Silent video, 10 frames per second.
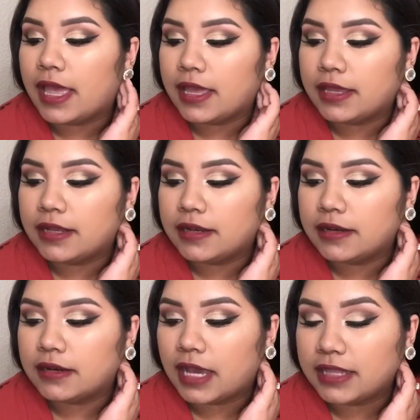
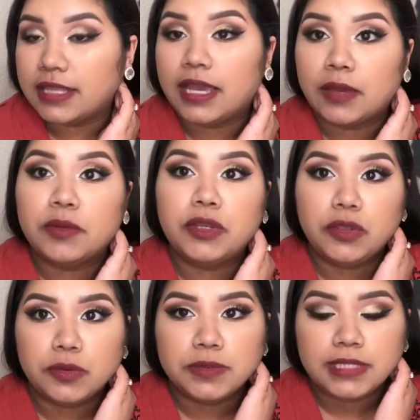and I think I would
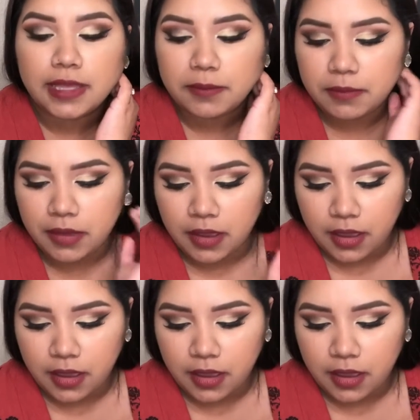use them.